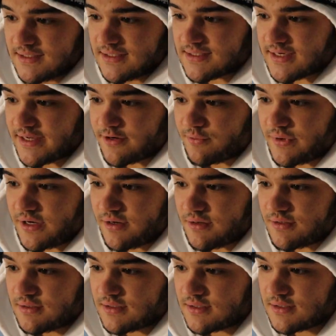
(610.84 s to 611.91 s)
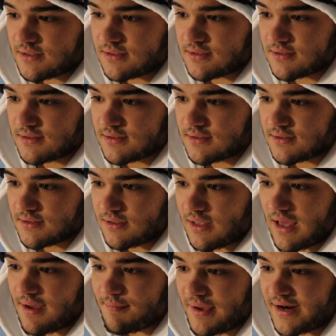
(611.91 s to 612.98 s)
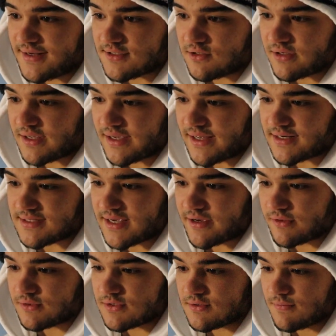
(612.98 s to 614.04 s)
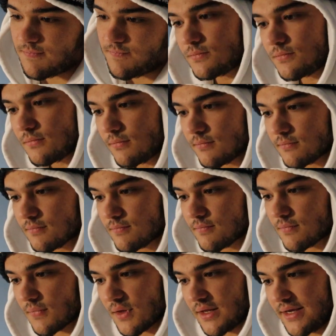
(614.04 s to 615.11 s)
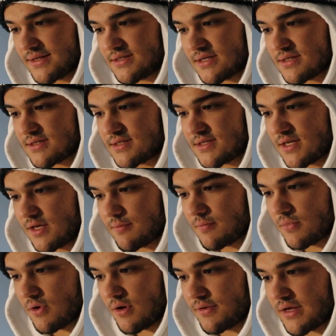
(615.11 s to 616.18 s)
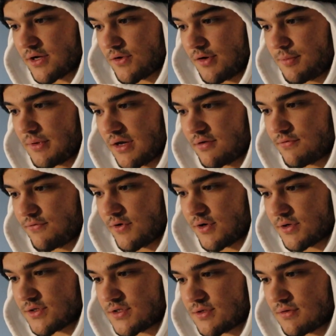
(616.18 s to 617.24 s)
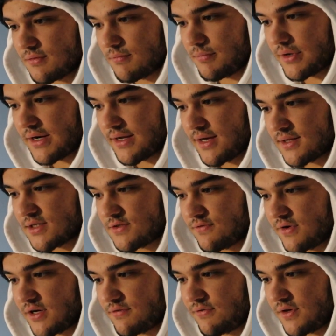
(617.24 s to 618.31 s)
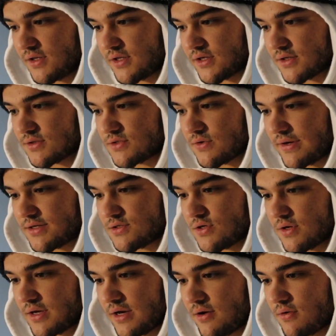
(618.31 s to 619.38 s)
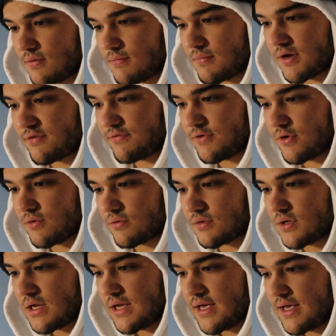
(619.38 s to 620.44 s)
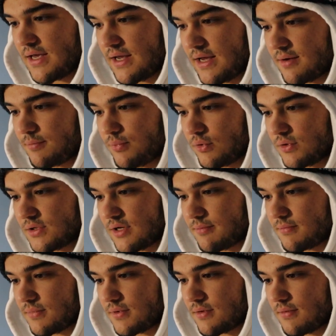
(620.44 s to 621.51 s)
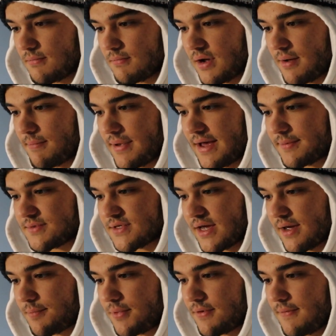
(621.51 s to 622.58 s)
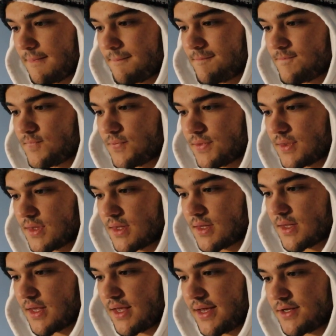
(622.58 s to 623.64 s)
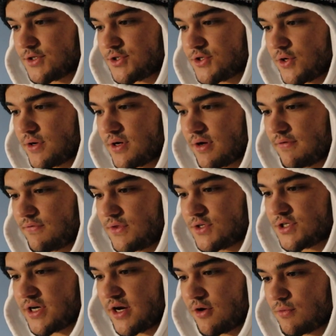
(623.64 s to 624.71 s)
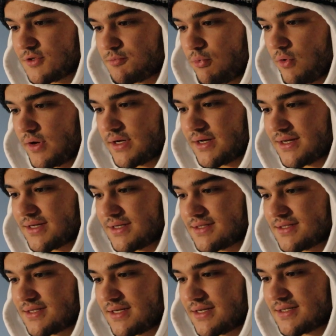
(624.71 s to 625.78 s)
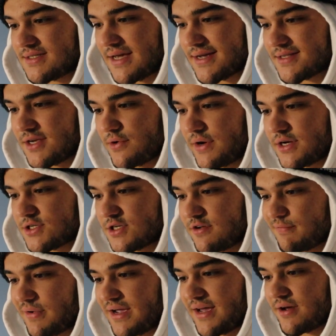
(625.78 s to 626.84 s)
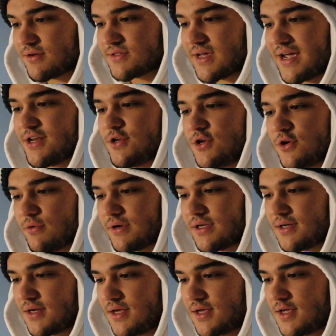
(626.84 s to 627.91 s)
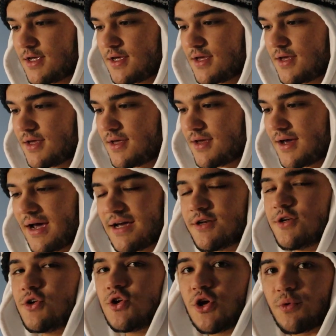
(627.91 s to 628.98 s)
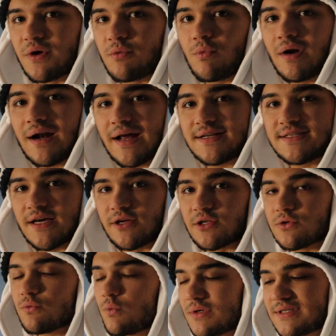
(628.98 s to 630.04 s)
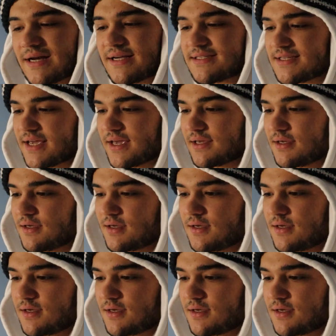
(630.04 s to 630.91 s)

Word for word: That's kind of weird. I bet it's looking at his house. It didn't seem that creepy at first, but I got this funny feeling, so I took out my phone and pulled up my Maps app. And sure enough, the chair was pointed in the exact direction of my house. I knew it. I knew it. What did I tell you? What did I say?